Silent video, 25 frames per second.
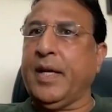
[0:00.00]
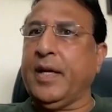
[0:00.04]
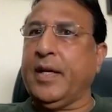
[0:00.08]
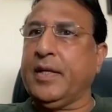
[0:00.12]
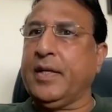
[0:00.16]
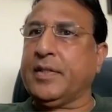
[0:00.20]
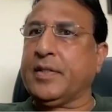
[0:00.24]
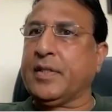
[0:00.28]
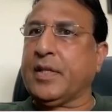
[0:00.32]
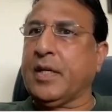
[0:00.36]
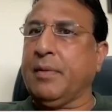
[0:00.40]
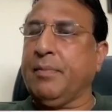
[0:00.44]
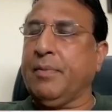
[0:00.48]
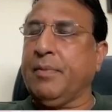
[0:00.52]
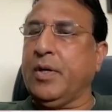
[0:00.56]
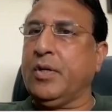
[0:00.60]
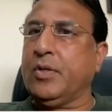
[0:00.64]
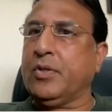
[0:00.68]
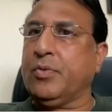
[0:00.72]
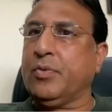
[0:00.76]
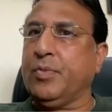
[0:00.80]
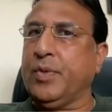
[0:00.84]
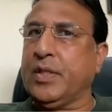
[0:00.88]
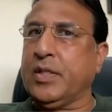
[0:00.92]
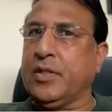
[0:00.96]
has come
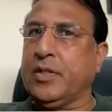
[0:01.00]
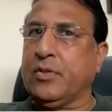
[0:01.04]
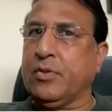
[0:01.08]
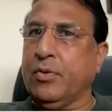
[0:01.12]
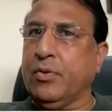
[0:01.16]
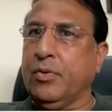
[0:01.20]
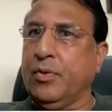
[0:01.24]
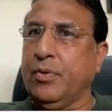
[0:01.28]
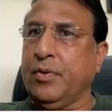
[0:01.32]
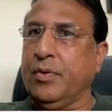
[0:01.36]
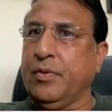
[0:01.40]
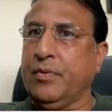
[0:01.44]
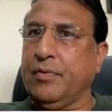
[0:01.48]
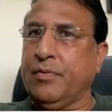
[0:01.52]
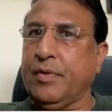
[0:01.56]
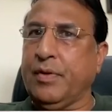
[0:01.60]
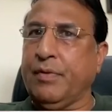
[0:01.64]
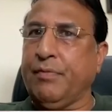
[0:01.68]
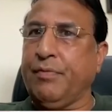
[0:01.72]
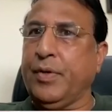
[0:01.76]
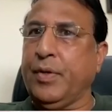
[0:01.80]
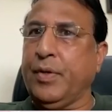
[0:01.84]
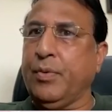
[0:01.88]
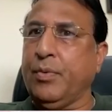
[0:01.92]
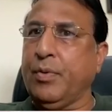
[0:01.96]
out with its own
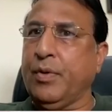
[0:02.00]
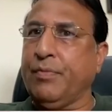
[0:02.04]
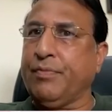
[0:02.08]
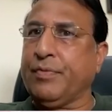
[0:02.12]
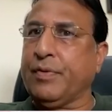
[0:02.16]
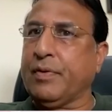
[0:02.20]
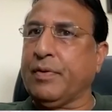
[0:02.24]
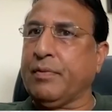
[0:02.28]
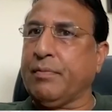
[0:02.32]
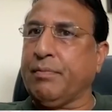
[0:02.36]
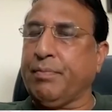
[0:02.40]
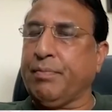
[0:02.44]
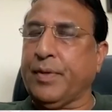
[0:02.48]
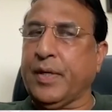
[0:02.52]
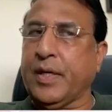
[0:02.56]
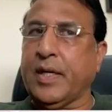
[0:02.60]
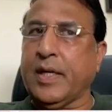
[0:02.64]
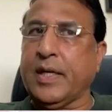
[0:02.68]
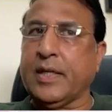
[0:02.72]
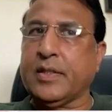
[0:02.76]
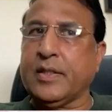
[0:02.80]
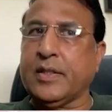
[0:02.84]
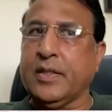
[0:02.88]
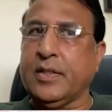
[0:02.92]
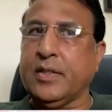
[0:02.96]
review of
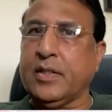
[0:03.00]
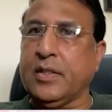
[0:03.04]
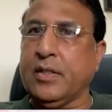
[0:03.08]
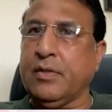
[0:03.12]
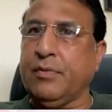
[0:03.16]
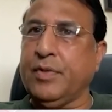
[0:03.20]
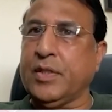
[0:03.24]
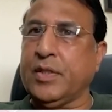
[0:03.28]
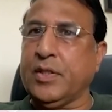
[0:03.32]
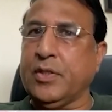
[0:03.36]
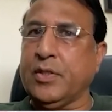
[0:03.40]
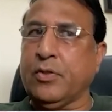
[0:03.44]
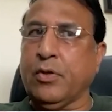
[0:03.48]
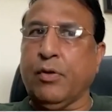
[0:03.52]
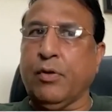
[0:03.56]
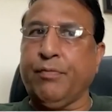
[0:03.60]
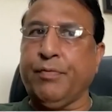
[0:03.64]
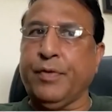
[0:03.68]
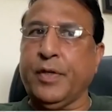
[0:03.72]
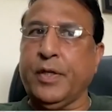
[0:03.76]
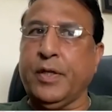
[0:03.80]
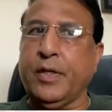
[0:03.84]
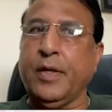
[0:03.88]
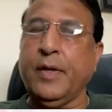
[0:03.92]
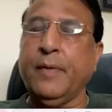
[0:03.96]
products and services
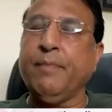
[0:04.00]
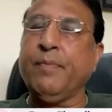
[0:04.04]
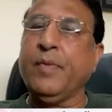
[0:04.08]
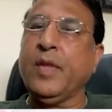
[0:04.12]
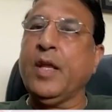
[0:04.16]
offered